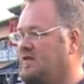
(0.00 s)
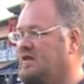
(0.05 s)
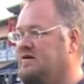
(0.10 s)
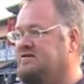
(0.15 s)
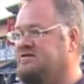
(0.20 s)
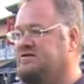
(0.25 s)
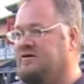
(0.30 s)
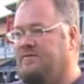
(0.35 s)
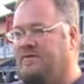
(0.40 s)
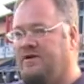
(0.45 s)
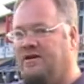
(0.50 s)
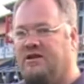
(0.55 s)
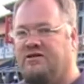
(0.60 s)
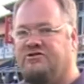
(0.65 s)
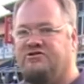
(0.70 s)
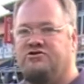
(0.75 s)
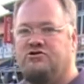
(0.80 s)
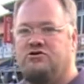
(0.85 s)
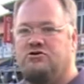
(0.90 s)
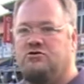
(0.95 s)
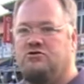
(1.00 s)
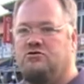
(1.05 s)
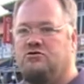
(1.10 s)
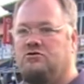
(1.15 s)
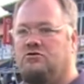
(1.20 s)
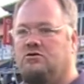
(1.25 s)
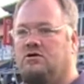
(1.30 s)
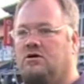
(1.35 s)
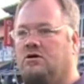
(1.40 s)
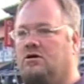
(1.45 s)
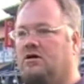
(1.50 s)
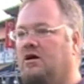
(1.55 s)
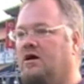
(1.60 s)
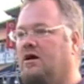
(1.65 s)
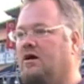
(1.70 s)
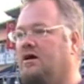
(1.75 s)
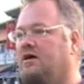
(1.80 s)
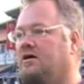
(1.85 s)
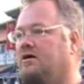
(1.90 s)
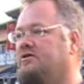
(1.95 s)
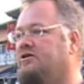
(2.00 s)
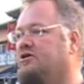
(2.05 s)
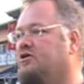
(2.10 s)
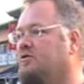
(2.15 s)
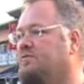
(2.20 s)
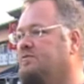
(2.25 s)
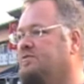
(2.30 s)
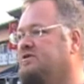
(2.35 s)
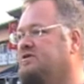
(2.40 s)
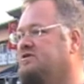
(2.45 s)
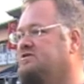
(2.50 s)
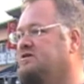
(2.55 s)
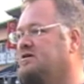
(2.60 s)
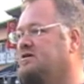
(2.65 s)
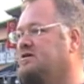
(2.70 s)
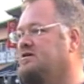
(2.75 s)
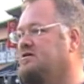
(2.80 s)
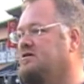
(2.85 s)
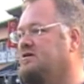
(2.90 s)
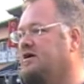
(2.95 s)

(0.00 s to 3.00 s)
similar to the competition